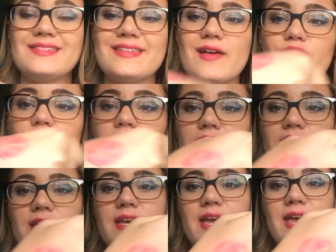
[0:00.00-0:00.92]

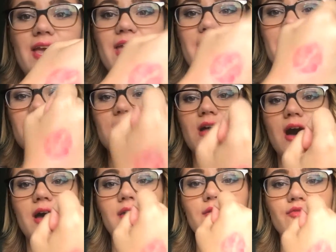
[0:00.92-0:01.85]
Definitely a
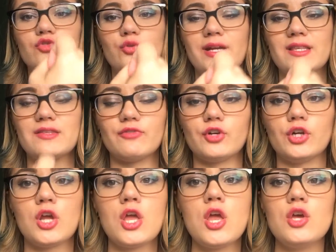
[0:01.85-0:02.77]
lot of
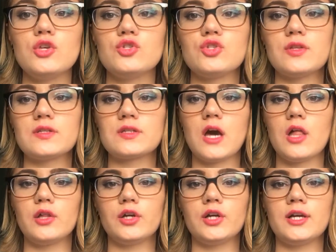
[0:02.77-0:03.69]
transfer. So this
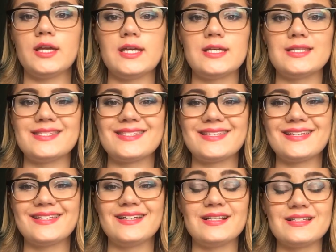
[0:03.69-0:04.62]
color is
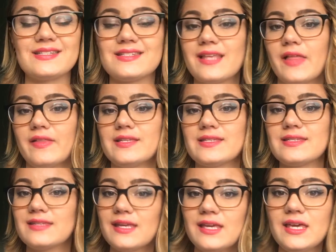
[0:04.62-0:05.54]
slightly
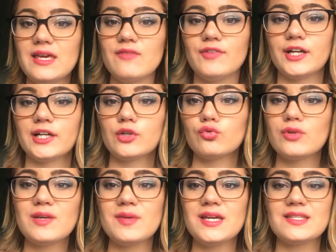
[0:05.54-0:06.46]
sticky, very
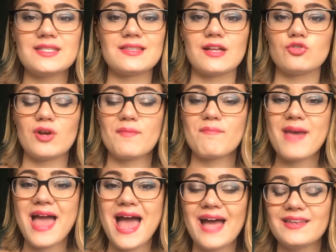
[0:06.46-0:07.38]
creamy. It does not dry
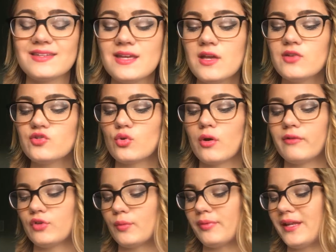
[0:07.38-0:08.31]
matte. So
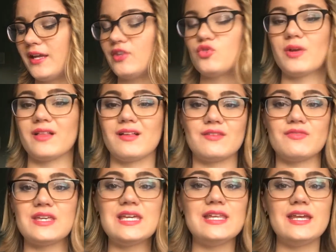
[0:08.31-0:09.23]
if you're planning on doing a lot
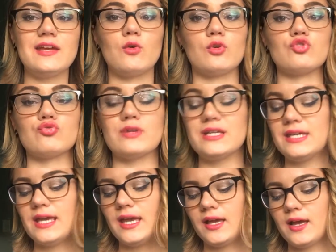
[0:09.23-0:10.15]
of eating or
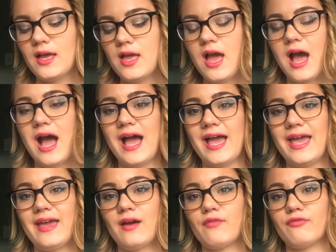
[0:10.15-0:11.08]
drinking,
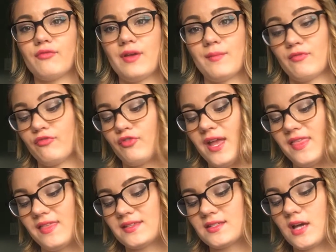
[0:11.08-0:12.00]
I am
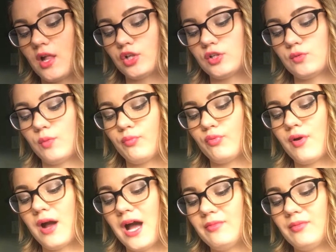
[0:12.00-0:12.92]
afraid that this color will
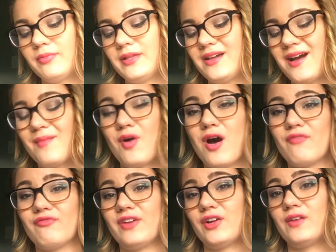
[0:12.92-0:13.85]
probably come
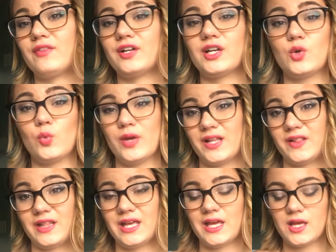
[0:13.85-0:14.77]
off very, very
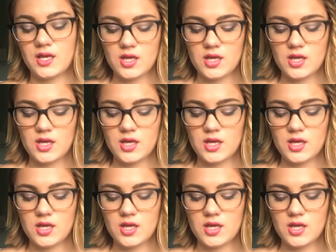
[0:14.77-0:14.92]
quickly.